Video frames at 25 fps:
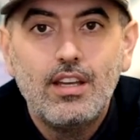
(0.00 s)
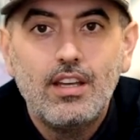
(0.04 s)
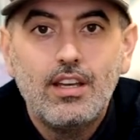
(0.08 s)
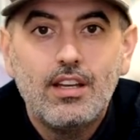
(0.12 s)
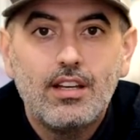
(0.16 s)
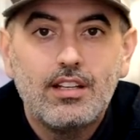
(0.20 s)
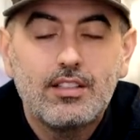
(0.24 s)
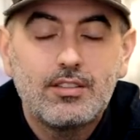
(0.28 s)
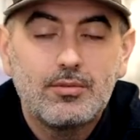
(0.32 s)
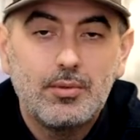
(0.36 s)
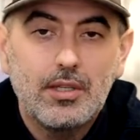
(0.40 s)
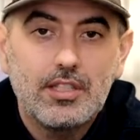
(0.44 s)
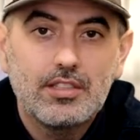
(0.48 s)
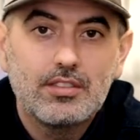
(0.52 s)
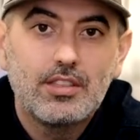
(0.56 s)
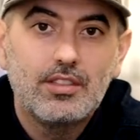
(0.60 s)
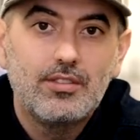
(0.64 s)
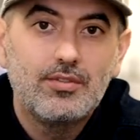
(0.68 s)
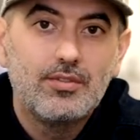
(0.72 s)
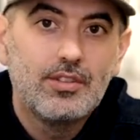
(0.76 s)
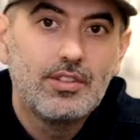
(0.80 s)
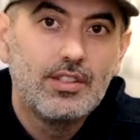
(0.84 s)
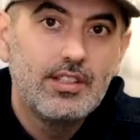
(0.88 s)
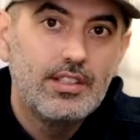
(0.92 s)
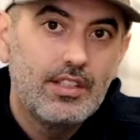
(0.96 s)
especially
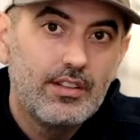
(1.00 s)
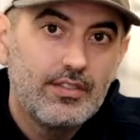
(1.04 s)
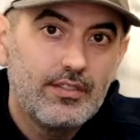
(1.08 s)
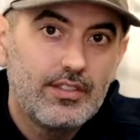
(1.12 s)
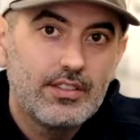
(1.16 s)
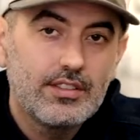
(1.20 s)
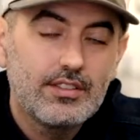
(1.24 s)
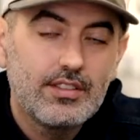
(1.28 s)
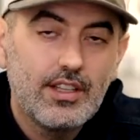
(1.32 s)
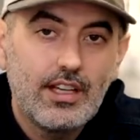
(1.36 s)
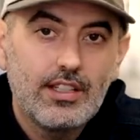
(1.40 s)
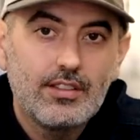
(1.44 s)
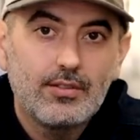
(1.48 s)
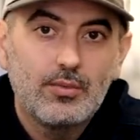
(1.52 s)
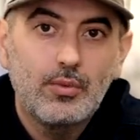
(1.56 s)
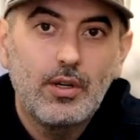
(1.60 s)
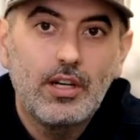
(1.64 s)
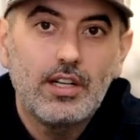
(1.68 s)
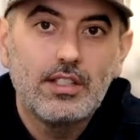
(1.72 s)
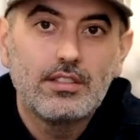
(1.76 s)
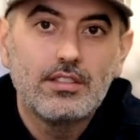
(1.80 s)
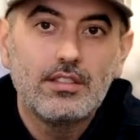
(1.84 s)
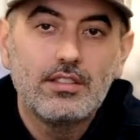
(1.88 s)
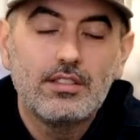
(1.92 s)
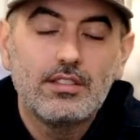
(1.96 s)
for the different size
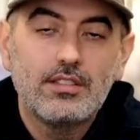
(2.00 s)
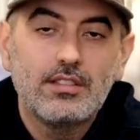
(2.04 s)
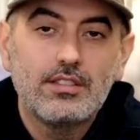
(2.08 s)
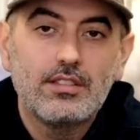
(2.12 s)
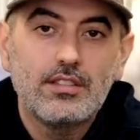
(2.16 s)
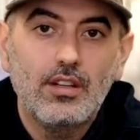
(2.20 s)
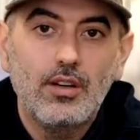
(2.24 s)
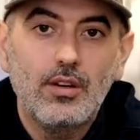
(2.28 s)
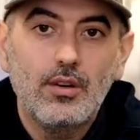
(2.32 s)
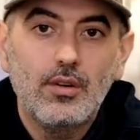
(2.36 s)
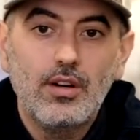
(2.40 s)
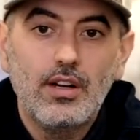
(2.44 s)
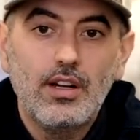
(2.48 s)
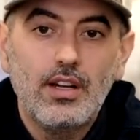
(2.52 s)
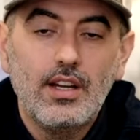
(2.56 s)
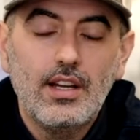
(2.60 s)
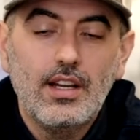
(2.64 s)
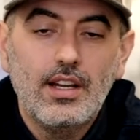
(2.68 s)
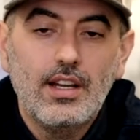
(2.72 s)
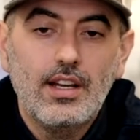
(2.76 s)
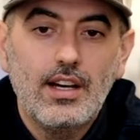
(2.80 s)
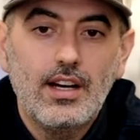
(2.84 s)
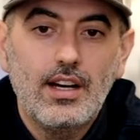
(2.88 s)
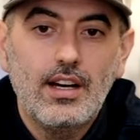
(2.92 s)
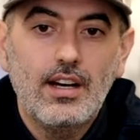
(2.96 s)
watches. So
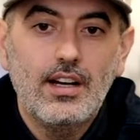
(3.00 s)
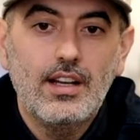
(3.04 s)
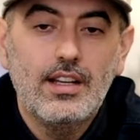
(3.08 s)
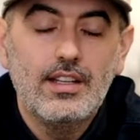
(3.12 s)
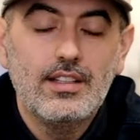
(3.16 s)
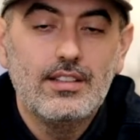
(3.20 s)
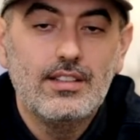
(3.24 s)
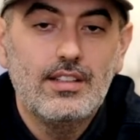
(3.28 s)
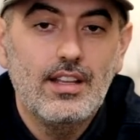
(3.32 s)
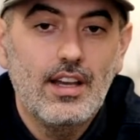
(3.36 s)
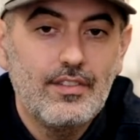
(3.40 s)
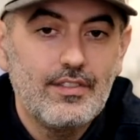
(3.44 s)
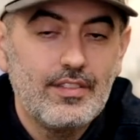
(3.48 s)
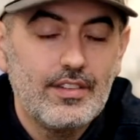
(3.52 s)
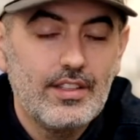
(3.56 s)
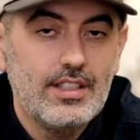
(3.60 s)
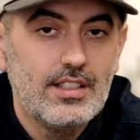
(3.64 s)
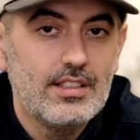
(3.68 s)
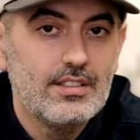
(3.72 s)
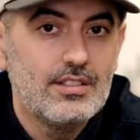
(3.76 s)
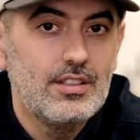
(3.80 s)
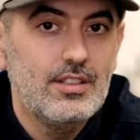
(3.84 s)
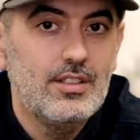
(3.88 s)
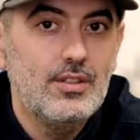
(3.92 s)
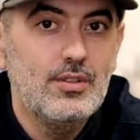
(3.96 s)
it definitely
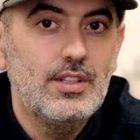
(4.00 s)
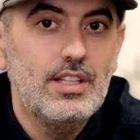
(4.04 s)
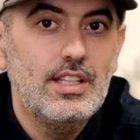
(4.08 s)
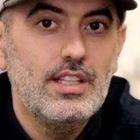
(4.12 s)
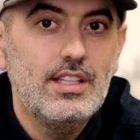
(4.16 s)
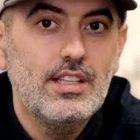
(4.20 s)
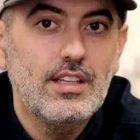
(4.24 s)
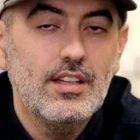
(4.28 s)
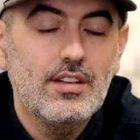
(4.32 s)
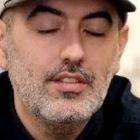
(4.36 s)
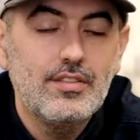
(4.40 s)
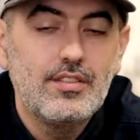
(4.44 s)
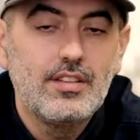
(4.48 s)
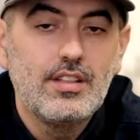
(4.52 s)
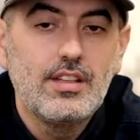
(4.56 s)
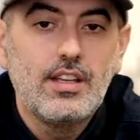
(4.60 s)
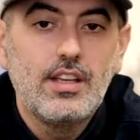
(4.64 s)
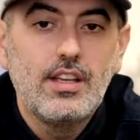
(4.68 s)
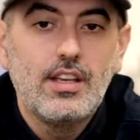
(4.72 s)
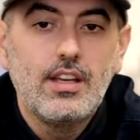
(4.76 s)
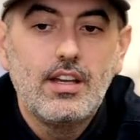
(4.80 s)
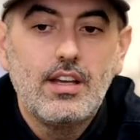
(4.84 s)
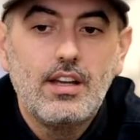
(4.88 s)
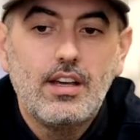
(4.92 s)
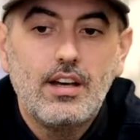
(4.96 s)
is a unique gift.
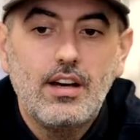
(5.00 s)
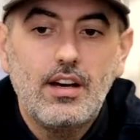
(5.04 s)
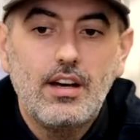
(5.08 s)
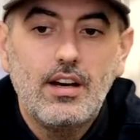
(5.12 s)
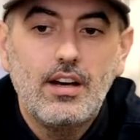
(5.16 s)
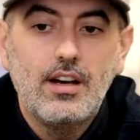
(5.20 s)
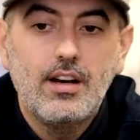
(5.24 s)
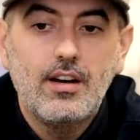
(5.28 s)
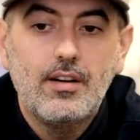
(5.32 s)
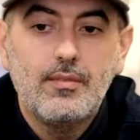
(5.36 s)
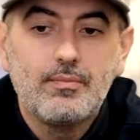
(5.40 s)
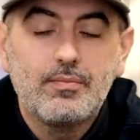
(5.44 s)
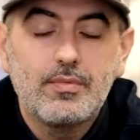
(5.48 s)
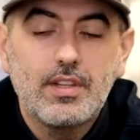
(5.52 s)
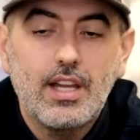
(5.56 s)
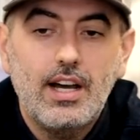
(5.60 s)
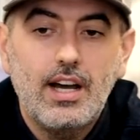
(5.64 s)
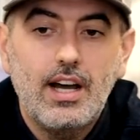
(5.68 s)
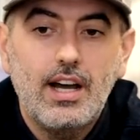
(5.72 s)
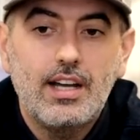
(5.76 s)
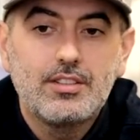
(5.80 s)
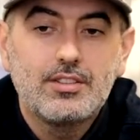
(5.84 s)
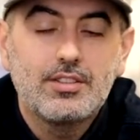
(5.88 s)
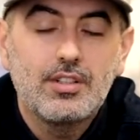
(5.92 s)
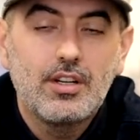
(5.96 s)

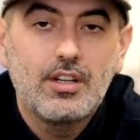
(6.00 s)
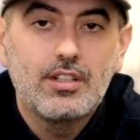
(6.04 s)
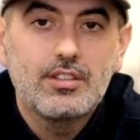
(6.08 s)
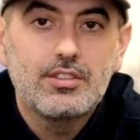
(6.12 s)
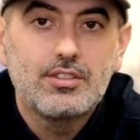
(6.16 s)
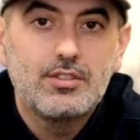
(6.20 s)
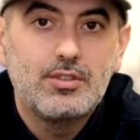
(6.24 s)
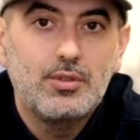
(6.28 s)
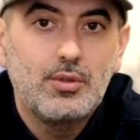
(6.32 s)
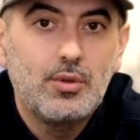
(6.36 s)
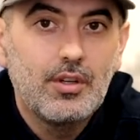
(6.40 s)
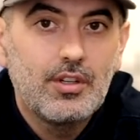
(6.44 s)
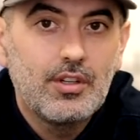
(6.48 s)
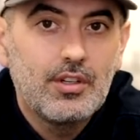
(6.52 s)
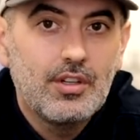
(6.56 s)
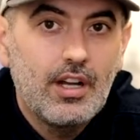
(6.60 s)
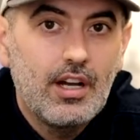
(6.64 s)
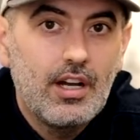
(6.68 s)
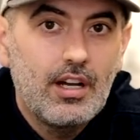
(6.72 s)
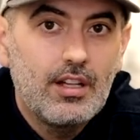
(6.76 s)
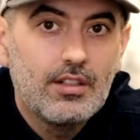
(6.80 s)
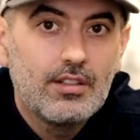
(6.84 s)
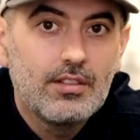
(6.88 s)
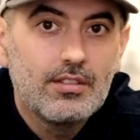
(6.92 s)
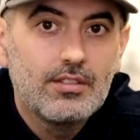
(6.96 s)
I charge
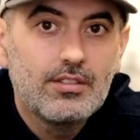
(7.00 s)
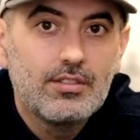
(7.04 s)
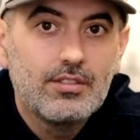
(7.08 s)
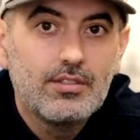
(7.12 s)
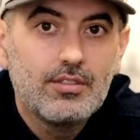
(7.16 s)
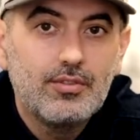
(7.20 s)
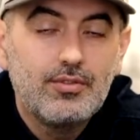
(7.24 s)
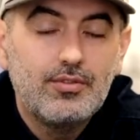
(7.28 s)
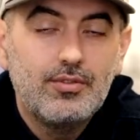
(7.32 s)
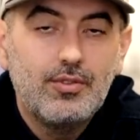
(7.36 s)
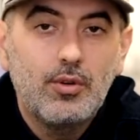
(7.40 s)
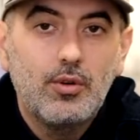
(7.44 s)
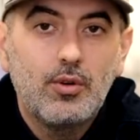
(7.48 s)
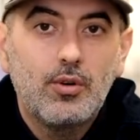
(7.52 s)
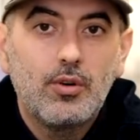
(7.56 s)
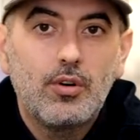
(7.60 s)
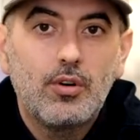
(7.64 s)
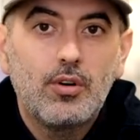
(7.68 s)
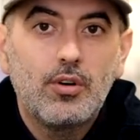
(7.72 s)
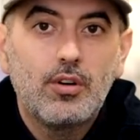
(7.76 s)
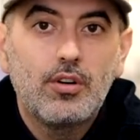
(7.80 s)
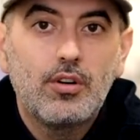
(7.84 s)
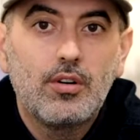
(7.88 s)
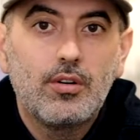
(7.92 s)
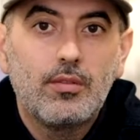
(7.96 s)
$200
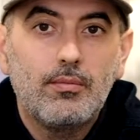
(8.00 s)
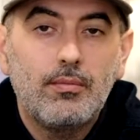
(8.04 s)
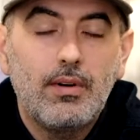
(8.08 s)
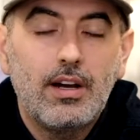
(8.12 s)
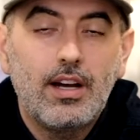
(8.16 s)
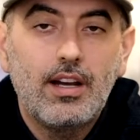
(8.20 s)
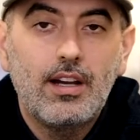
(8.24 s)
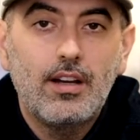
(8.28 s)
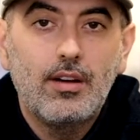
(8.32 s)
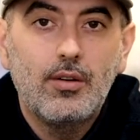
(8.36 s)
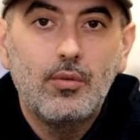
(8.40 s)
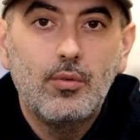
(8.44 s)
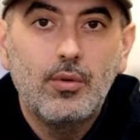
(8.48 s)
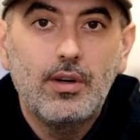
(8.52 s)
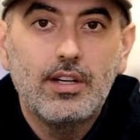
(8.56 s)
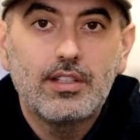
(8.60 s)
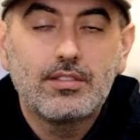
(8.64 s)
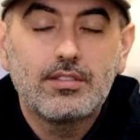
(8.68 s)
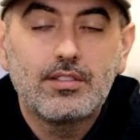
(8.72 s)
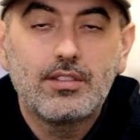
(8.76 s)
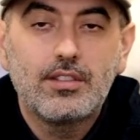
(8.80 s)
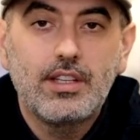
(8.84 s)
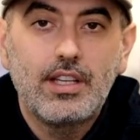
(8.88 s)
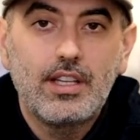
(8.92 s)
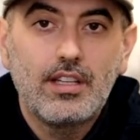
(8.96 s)
for my
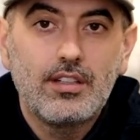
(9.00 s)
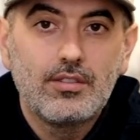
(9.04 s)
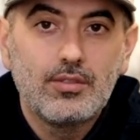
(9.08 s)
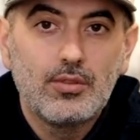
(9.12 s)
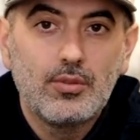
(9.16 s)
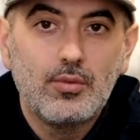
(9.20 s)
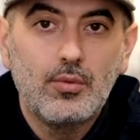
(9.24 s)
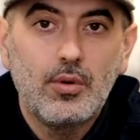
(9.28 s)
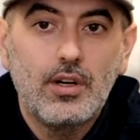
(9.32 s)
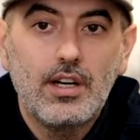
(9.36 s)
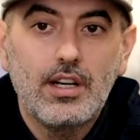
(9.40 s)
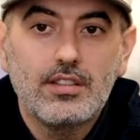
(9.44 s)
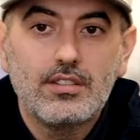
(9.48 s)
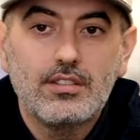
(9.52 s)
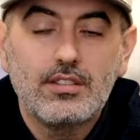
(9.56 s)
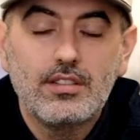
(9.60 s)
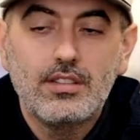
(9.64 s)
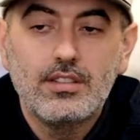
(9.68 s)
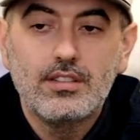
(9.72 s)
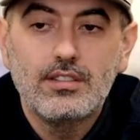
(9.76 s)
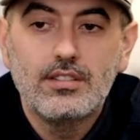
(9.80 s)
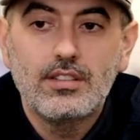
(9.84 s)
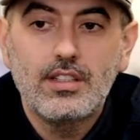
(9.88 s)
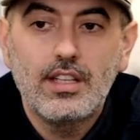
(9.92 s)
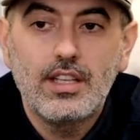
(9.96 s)
Western hand-tooled
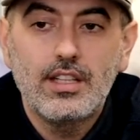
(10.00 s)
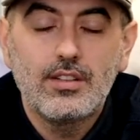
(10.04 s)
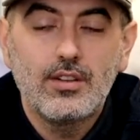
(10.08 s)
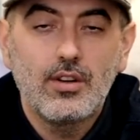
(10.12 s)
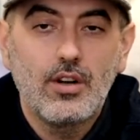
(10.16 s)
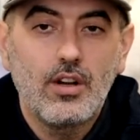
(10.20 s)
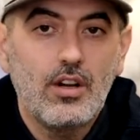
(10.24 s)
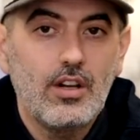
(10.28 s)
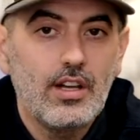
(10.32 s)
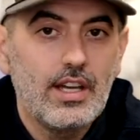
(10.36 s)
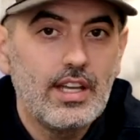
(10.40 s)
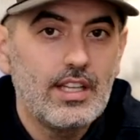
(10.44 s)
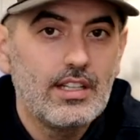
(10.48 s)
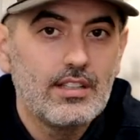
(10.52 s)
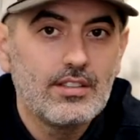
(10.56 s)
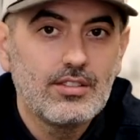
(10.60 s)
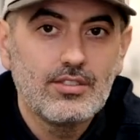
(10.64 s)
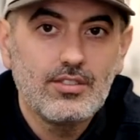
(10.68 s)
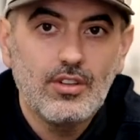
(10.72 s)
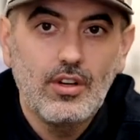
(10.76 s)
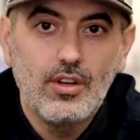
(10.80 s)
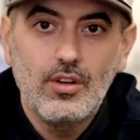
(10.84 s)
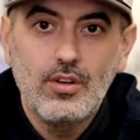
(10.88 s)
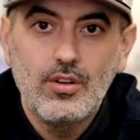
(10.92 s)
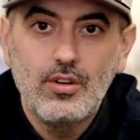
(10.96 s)
watches, and they're all
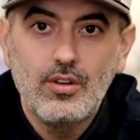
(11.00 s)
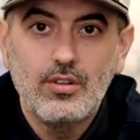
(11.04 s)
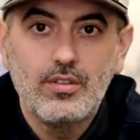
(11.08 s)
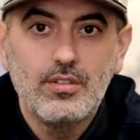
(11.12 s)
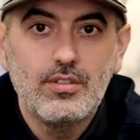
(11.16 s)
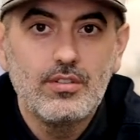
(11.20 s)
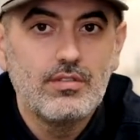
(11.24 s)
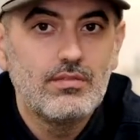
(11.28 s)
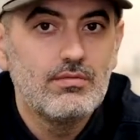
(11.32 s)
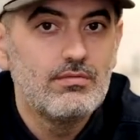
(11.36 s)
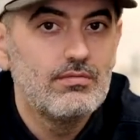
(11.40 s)
hand-sewn,